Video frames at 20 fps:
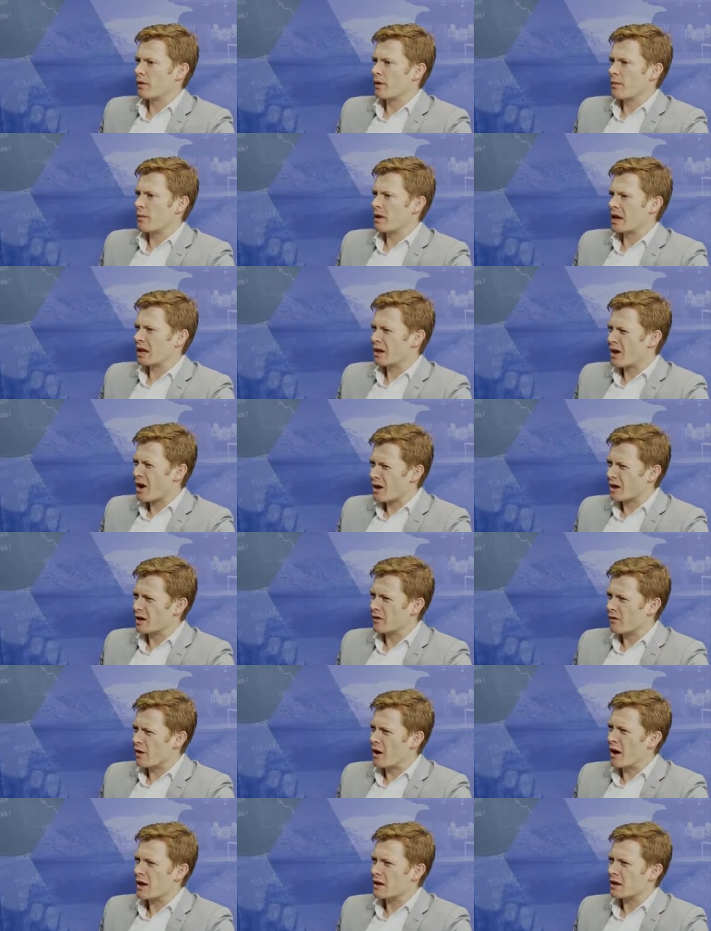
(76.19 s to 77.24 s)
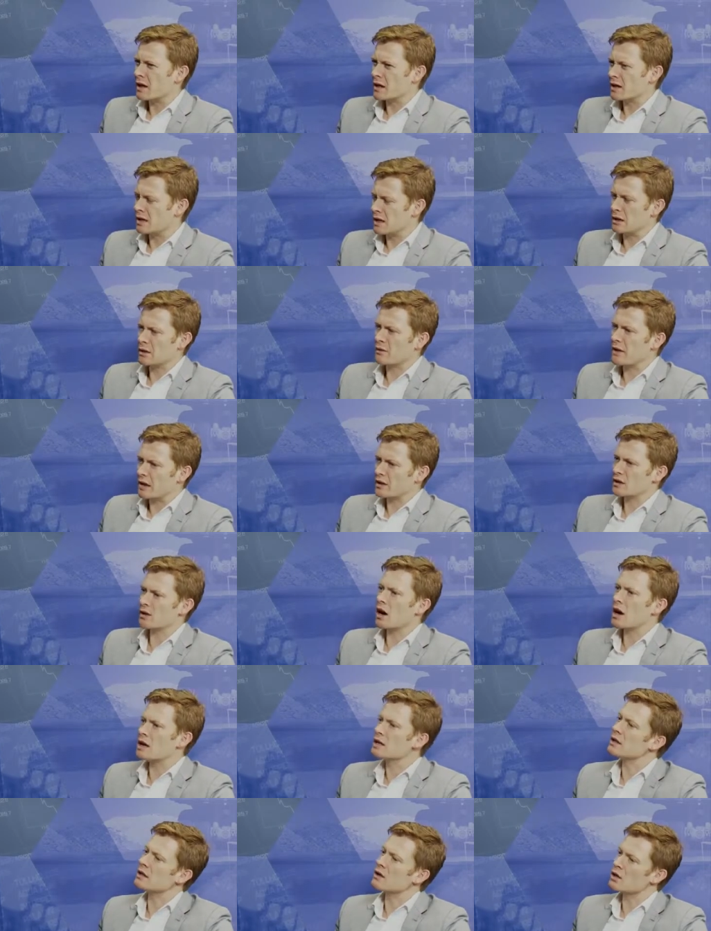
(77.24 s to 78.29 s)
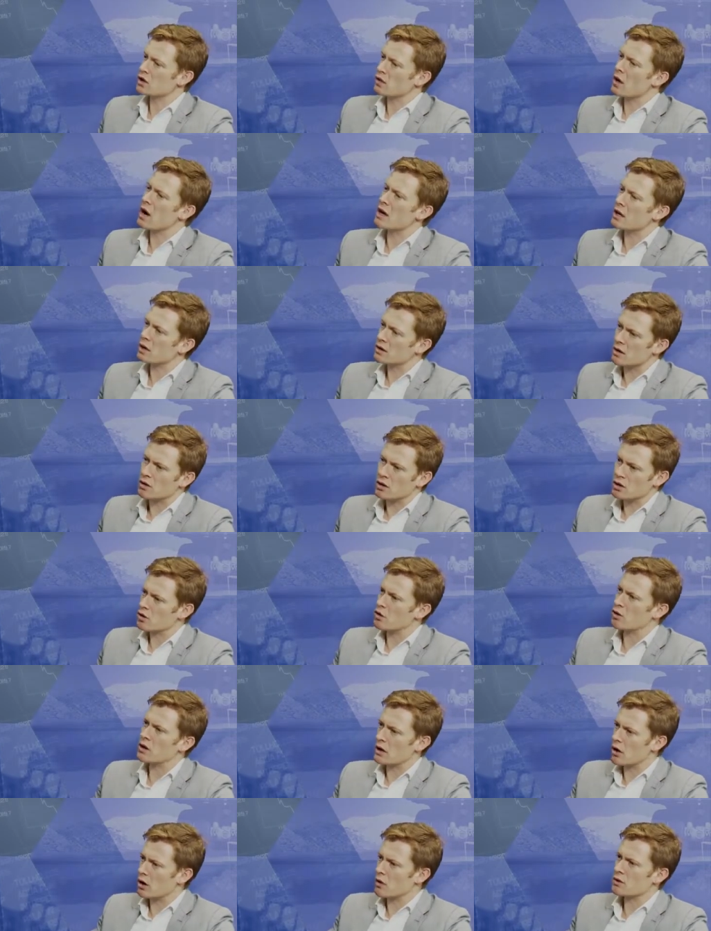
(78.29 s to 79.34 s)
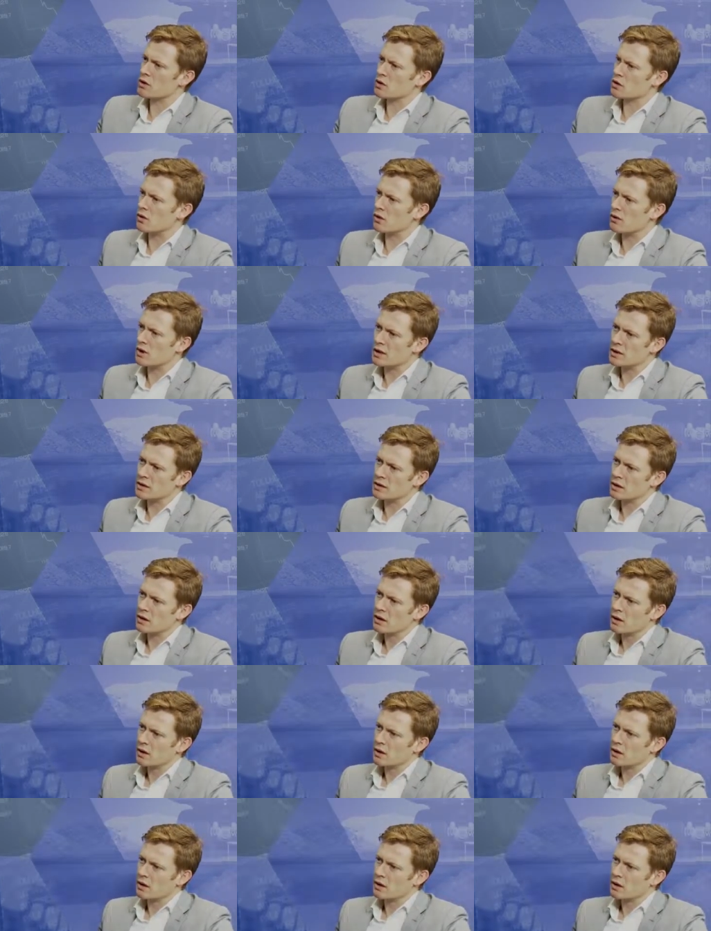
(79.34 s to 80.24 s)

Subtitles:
they'd be unlikely to find a deal of that size in Australia. So surely offshore is